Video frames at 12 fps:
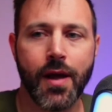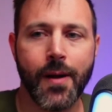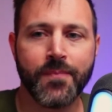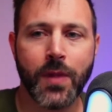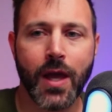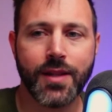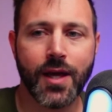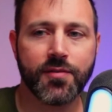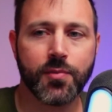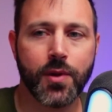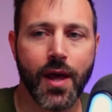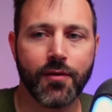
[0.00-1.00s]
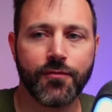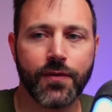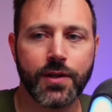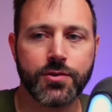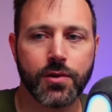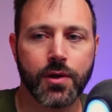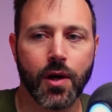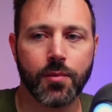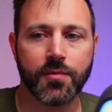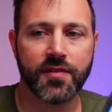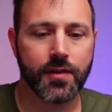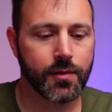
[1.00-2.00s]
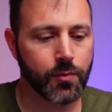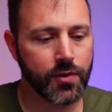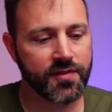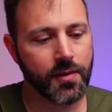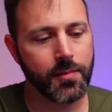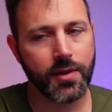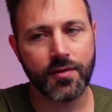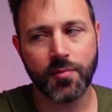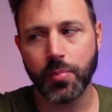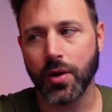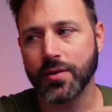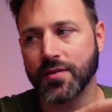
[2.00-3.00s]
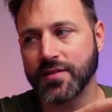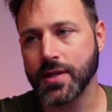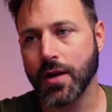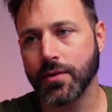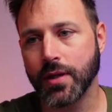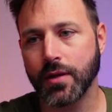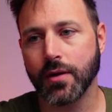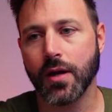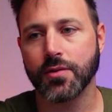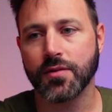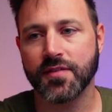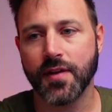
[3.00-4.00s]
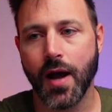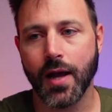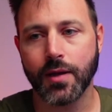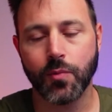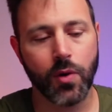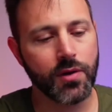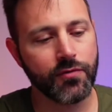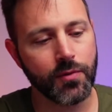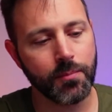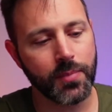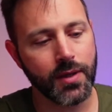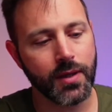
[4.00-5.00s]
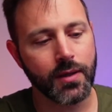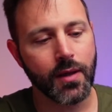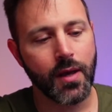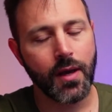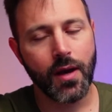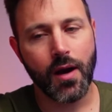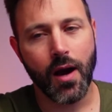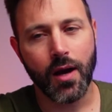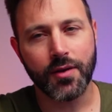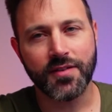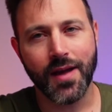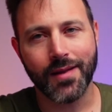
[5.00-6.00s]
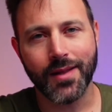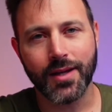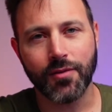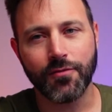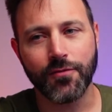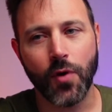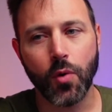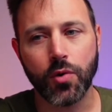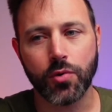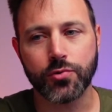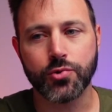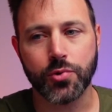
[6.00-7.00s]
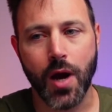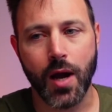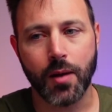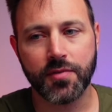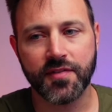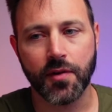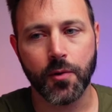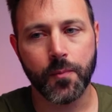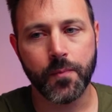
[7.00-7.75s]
and that's where that feature comes in with some of these buttons down here on the side. One of them being it's got like a vocal drop, so